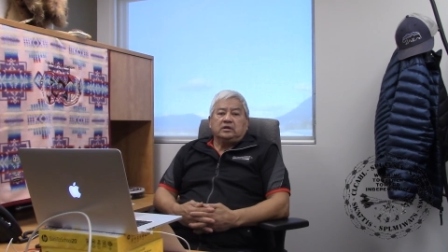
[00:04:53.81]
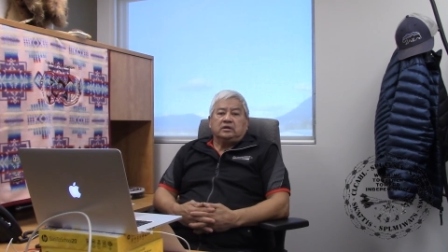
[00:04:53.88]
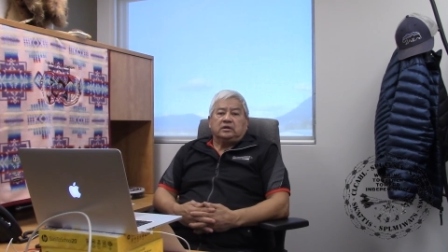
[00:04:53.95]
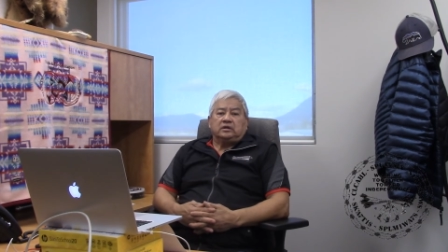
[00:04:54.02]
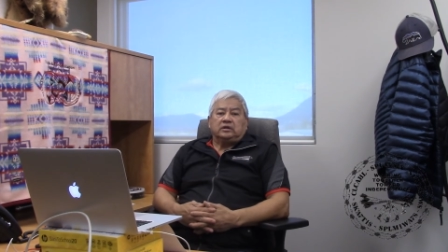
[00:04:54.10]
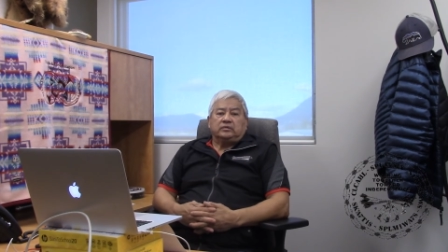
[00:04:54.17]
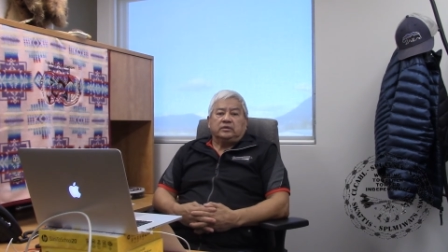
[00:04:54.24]

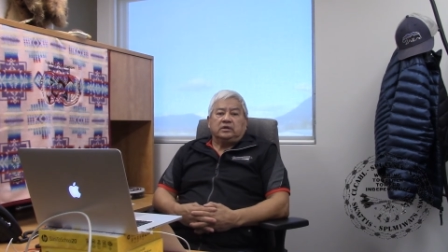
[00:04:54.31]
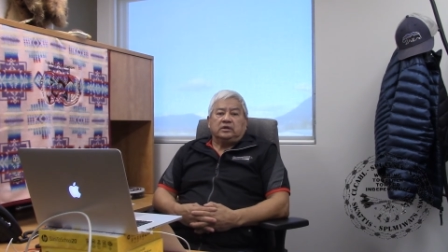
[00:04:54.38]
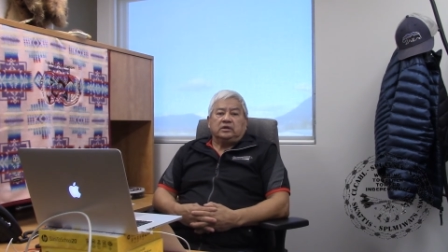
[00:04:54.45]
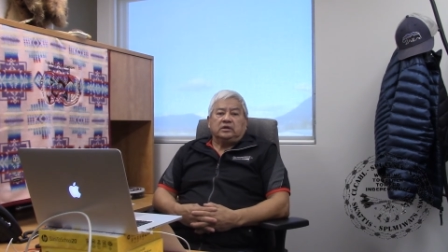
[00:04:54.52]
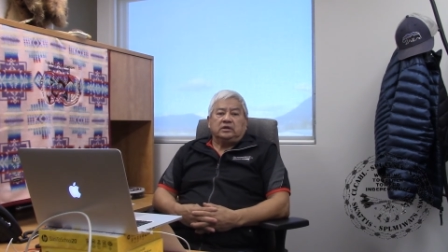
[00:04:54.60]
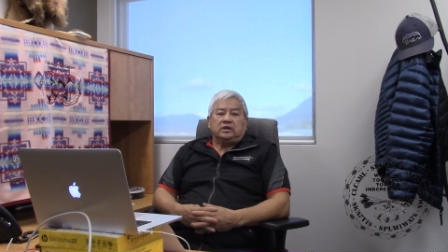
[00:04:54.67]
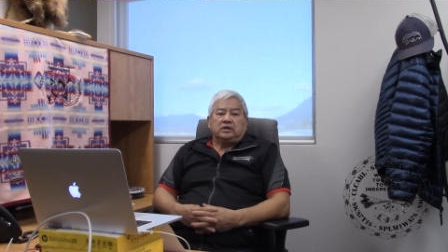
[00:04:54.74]
and
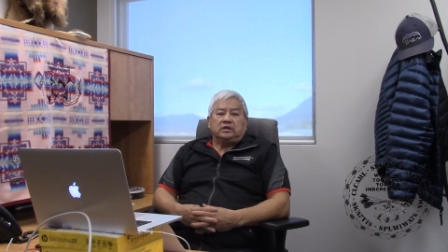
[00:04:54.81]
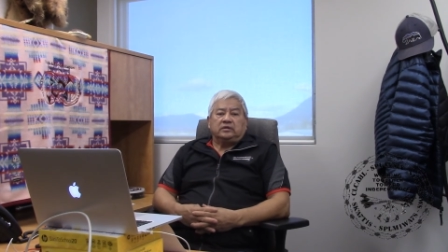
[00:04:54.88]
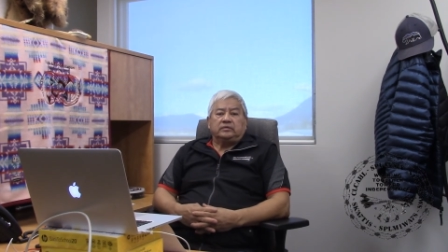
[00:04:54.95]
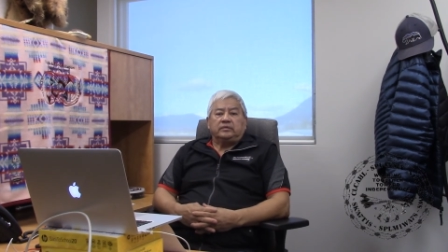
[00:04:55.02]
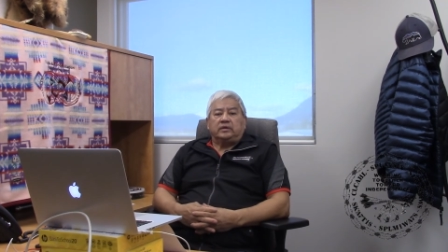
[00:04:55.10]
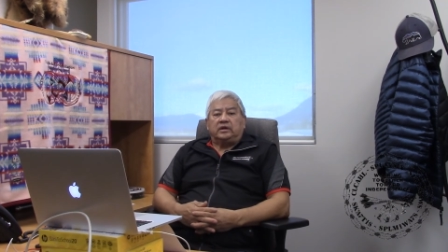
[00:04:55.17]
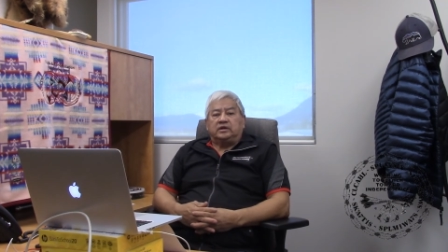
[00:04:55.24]
really
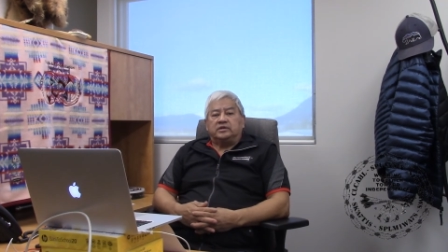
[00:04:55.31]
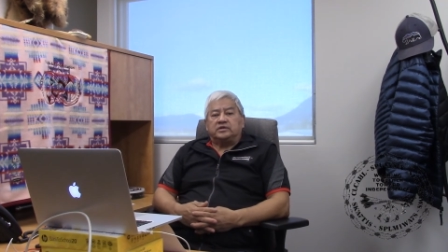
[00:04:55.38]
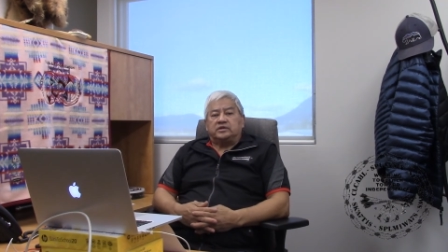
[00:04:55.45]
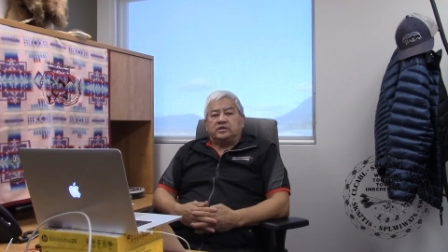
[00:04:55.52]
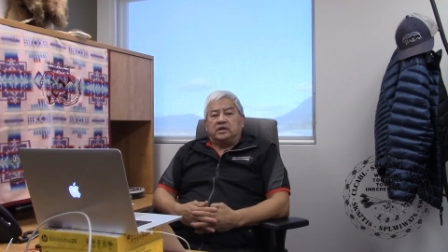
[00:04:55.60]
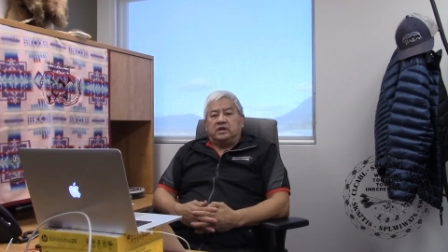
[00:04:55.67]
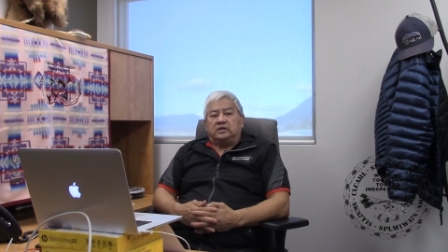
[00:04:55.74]
uh,
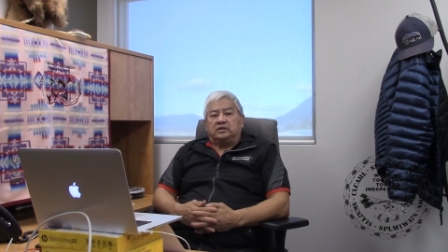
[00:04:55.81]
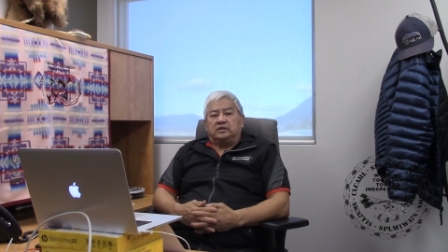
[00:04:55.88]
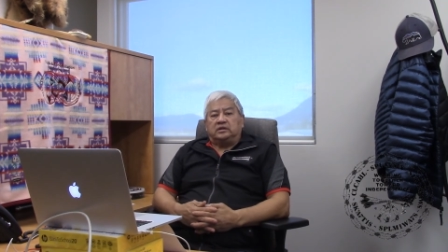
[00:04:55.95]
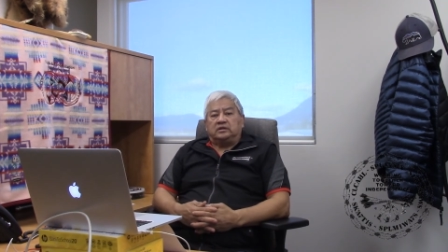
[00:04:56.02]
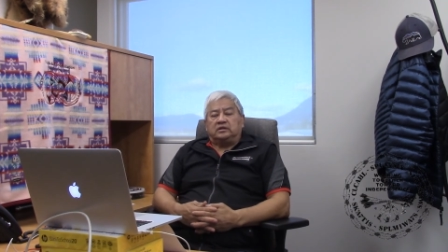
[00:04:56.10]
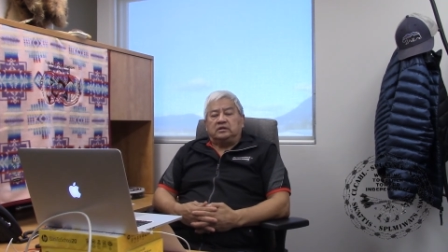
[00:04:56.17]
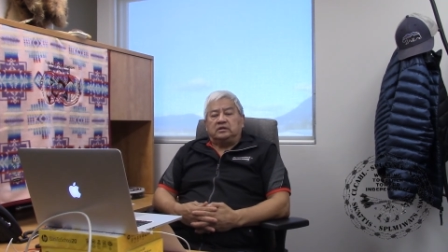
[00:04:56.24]
understand
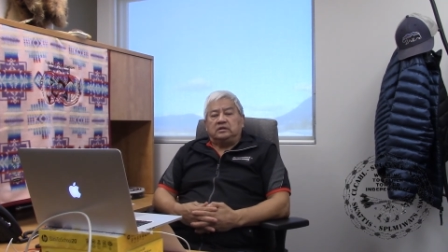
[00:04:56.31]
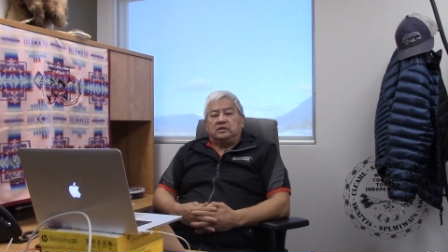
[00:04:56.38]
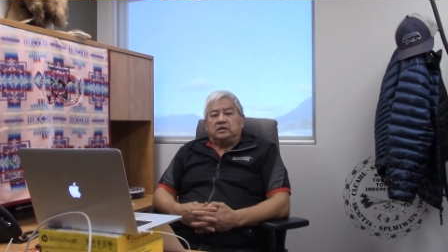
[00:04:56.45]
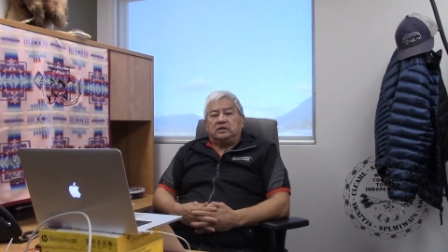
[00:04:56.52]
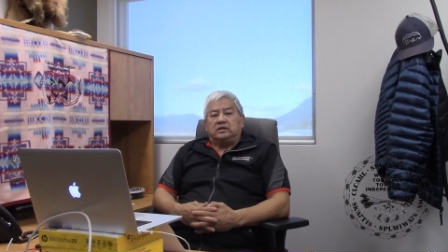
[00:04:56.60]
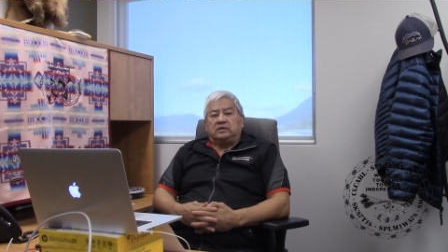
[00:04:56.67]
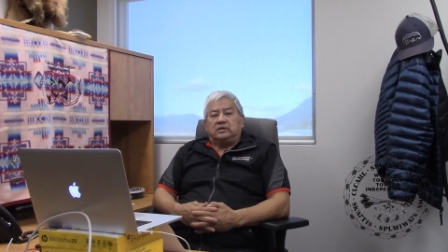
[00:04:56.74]
that the
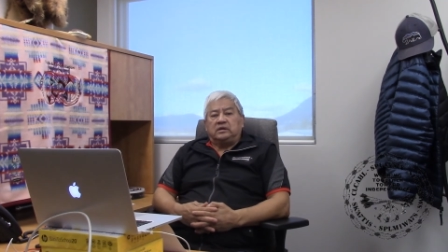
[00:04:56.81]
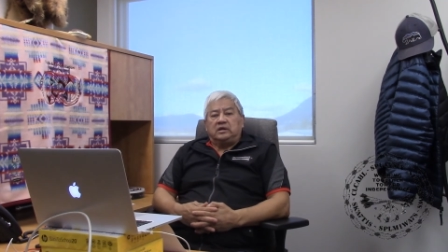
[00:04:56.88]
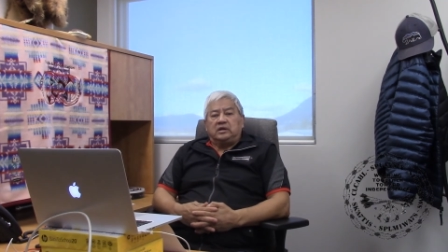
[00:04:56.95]
uh,